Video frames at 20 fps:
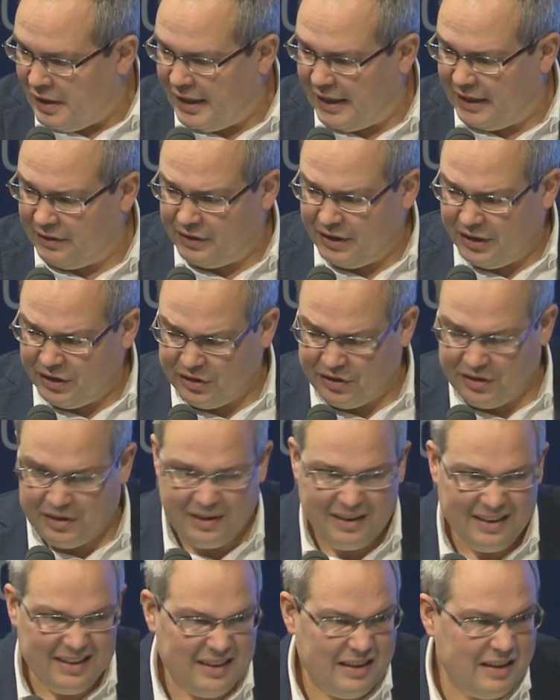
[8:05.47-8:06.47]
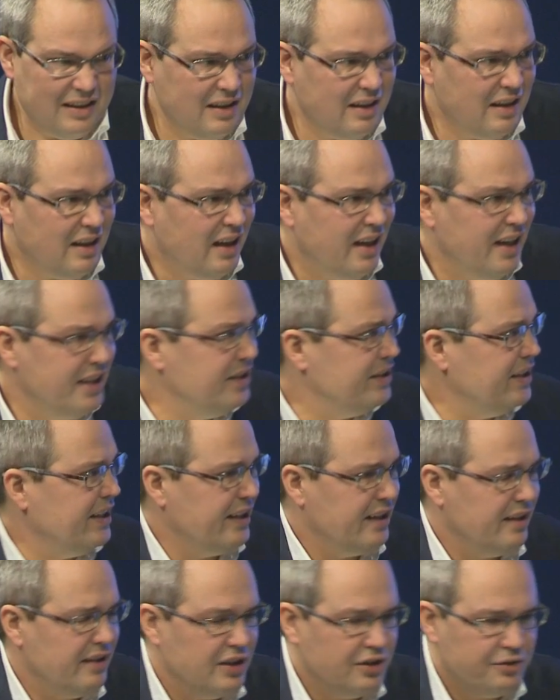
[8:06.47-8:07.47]
And this
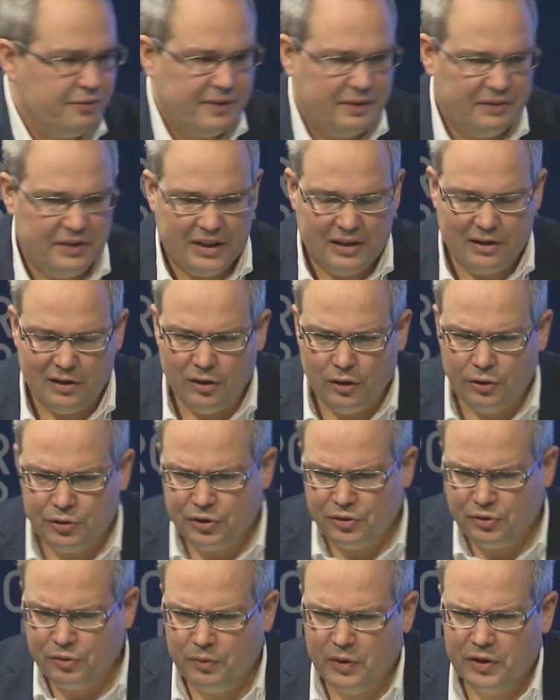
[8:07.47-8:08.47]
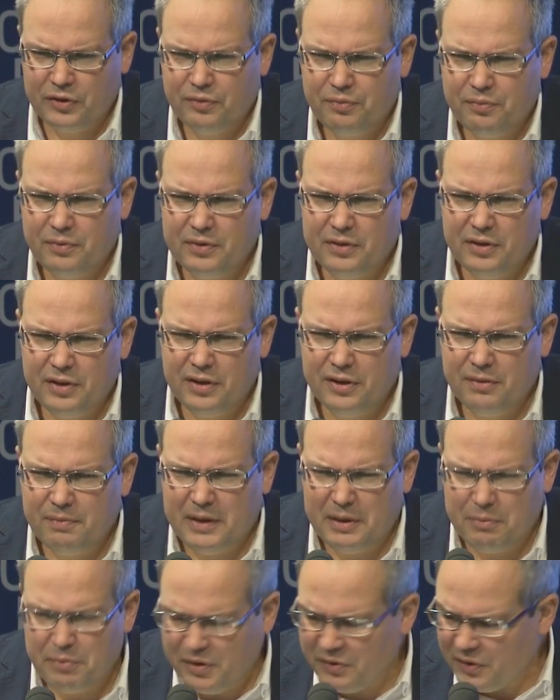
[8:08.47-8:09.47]
idea is very close to what the
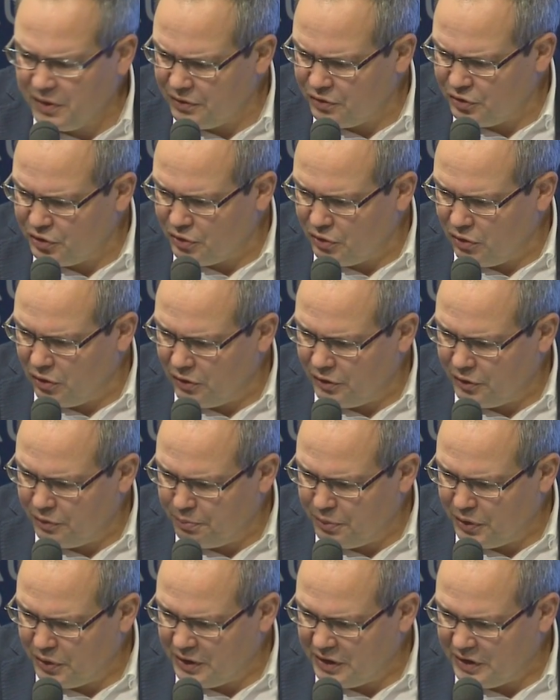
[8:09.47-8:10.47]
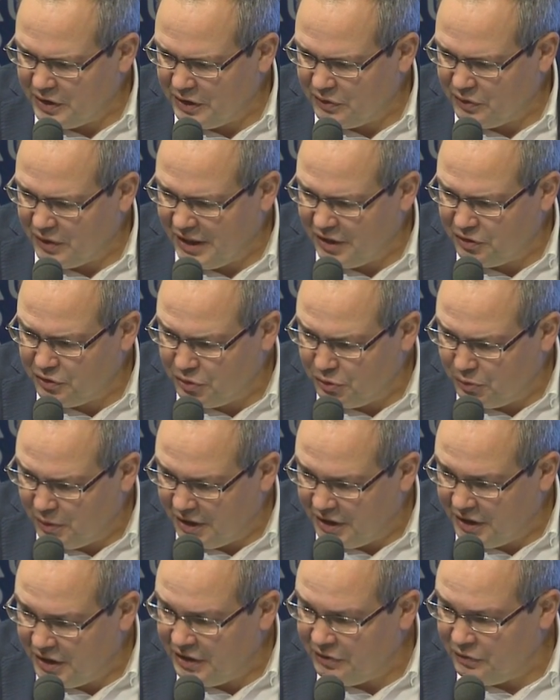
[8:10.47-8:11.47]
American scholar Bernadette
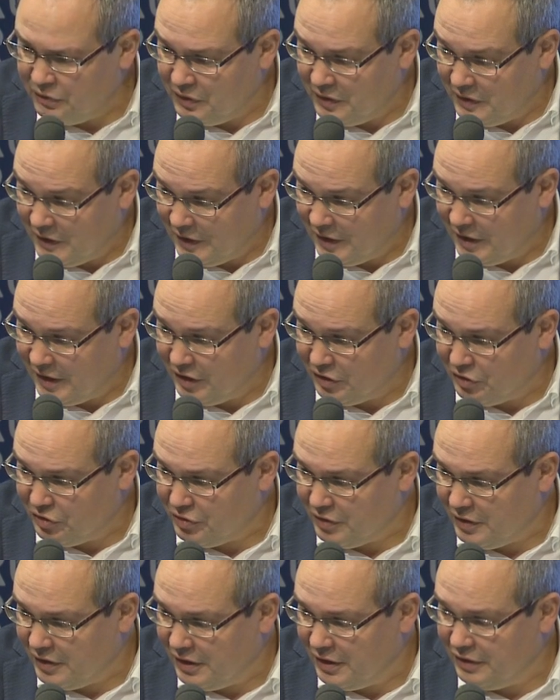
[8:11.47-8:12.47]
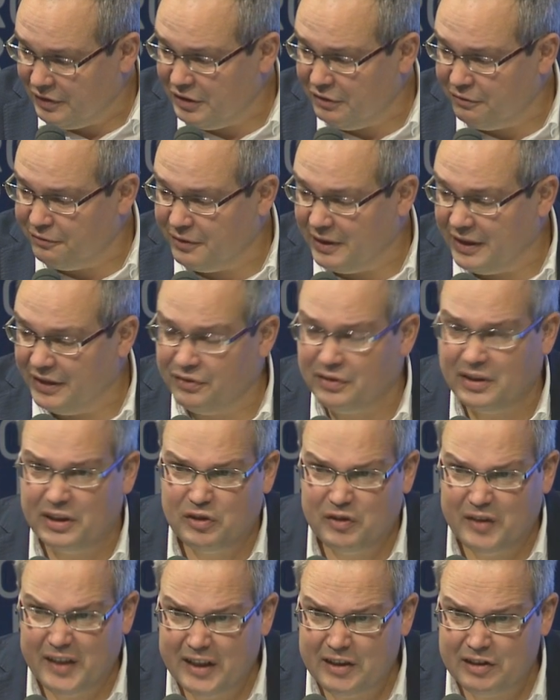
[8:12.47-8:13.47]
Atuahene has uh, defined
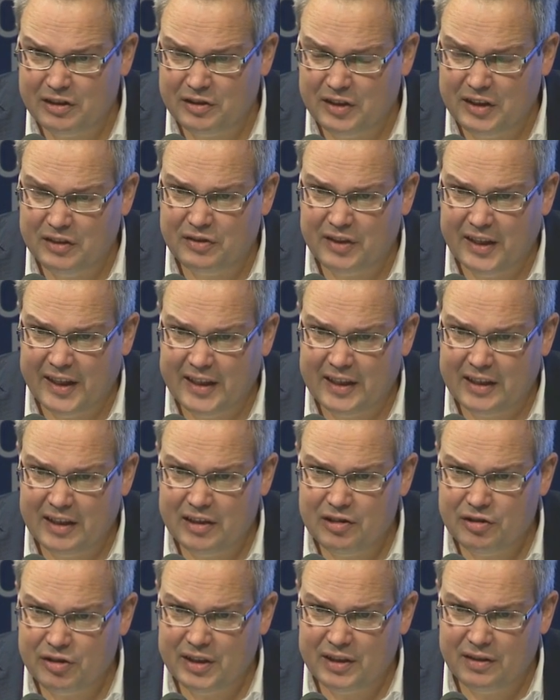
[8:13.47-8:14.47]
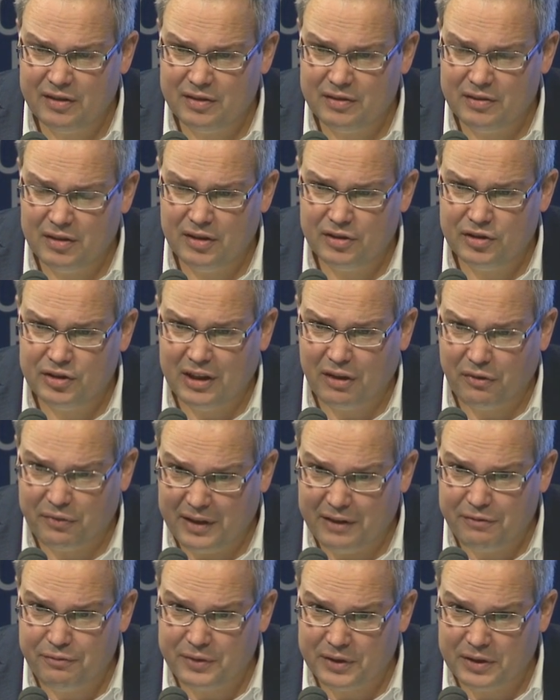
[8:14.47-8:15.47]
as dignity takings in a uh,
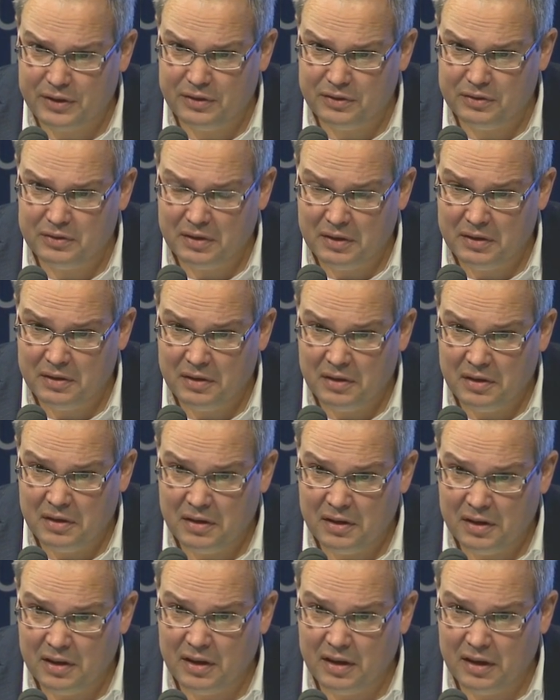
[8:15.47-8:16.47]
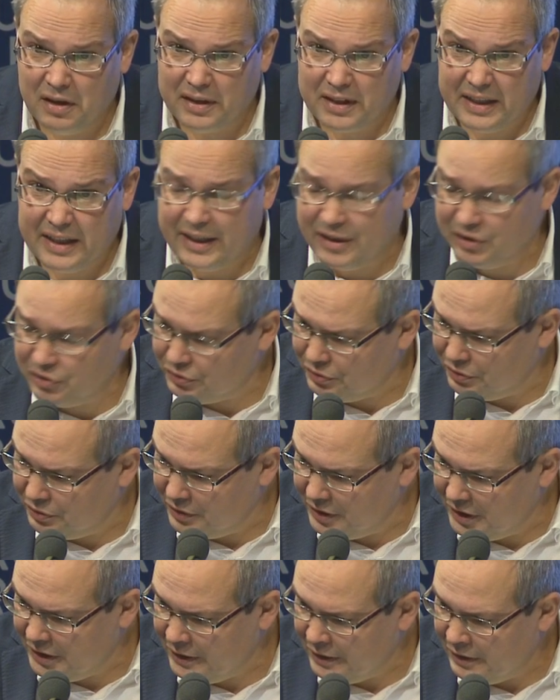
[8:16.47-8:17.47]
South African uh, case
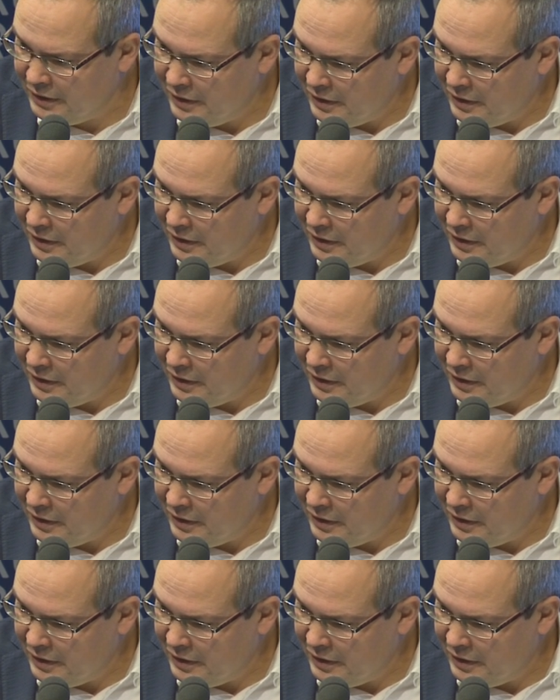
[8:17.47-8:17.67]
study